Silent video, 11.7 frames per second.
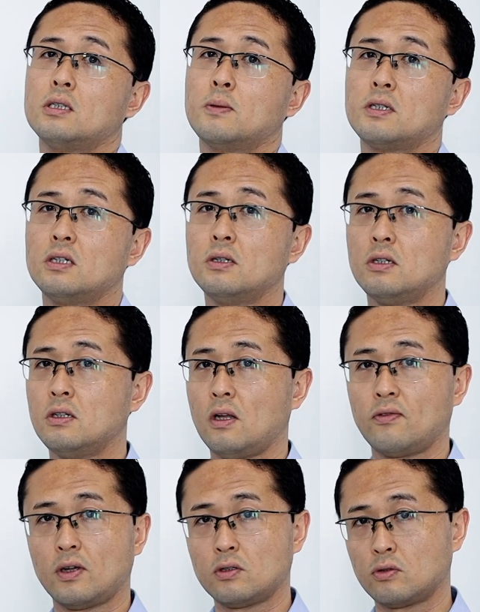Especially
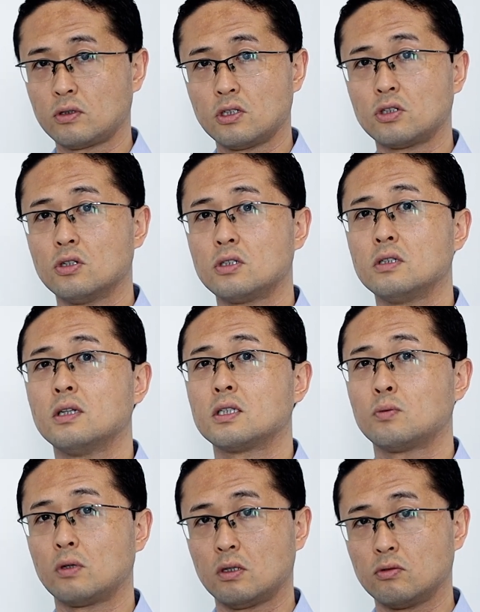if they talk to the surgeon,
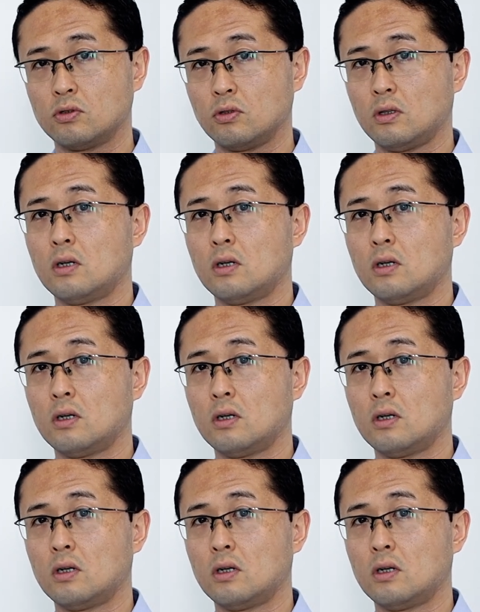that's what they will do.